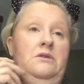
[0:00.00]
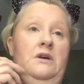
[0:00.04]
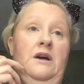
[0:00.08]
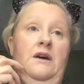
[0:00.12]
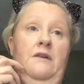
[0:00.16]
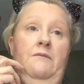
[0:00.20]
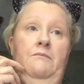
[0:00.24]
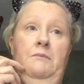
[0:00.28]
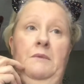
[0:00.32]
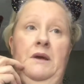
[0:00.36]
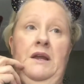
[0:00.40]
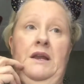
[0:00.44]
I
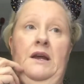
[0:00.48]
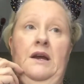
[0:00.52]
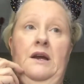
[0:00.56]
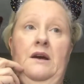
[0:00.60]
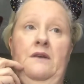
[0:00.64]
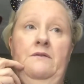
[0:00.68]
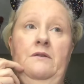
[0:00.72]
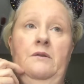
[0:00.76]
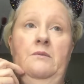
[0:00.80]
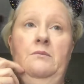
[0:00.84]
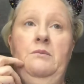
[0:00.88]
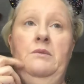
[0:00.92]
have many
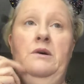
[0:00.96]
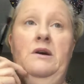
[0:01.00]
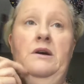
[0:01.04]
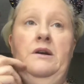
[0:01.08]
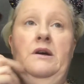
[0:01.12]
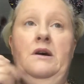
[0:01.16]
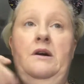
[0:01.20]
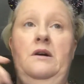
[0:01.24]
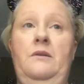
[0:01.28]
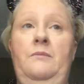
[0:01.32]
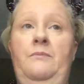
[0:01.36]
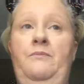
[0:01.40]
of them, but
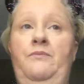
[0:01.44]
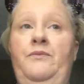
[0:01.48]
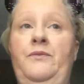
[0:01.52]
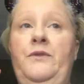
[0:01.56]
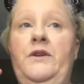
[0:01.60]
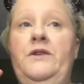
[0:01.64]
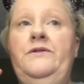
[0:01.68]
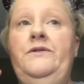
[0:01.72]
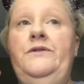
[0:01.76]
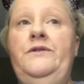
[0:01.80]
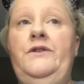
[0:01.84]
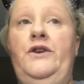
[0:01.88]

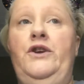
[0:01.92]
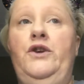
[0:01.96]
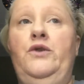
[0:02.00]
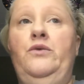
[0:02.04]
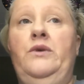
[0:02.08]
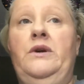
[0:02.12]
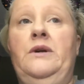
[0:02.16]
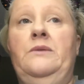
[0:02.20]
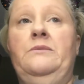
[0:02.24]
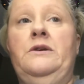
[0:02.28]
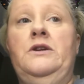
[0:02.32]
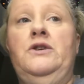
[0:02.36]
this is a new
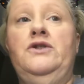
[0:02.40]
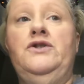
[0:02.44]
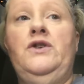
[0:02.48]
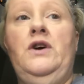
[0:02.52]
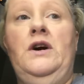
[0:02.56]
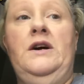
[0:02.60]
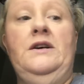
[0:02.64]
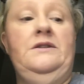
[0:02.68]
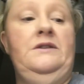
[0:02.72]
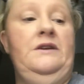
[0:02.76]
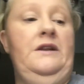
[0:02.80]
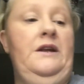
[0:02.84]
one I'm going to
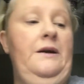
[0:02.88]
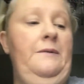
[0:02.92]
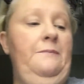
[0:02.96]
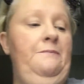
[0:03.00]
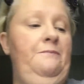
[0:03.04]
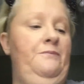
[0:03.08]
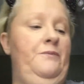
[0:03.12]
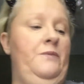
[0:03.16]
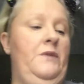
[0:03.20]
try today.